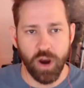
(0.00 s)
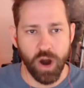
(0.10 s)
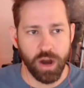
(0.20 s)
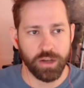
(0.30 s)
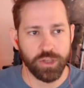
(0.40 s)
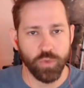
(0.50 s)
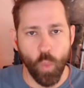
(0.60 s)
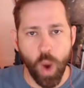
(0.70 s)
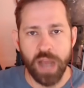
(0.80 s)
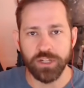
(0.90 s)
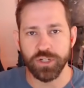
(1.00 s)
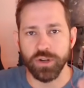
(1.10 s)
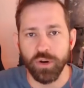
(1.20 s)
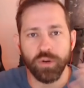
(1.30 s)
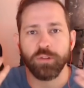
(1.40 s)
are, you watch
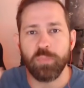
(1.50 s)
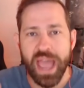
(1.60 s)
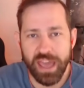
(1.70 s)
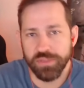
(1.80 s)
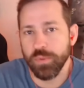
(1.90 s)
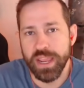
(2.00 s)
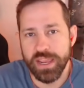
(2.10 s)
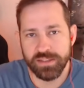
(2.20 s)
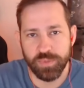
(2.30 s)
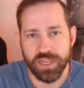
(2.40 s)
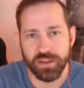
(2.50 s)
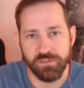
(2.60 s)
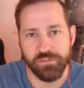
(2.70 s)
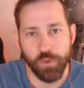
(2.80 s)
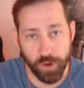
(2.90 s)
neural pathways
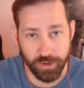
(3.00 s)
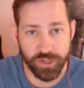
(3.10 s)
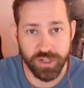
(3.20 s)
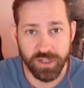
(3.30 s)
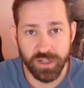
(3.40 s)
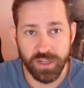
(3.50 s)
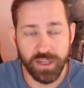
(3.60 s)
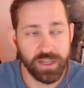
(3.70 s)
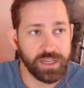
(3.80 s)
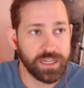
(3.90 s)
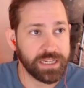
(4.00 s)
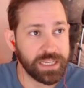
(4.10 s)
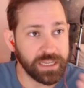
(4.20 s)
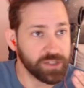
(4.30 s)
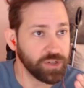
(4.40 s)
being forged.
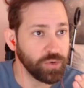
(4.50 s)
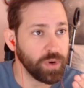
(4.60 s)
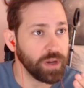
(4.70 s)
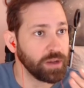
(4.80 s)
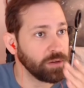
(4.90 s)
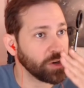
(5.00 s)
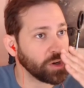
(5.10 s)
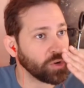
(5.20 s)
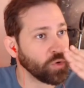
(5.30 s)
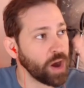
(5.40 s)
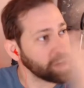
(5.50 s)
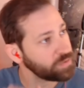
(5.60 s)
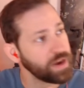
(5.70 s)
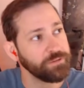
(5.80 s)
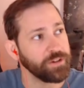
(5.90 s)
Kids who
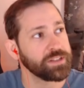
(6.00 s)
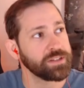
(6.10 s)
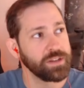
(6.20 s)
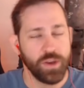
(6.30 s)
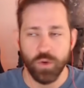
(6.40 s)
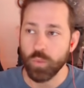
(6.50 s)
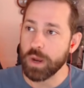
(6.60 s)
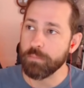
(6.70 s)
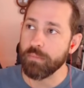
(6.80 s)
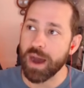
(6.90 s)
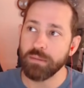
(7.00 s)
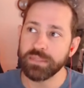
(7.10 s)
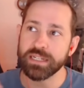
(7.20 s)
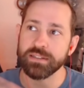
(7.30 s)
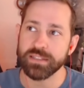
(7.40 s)
cross-reference what
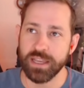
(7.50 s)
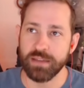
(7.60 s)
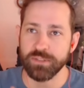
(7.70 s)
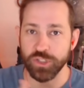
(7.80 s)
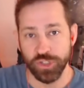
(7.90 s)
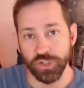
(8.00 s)
mom tells them to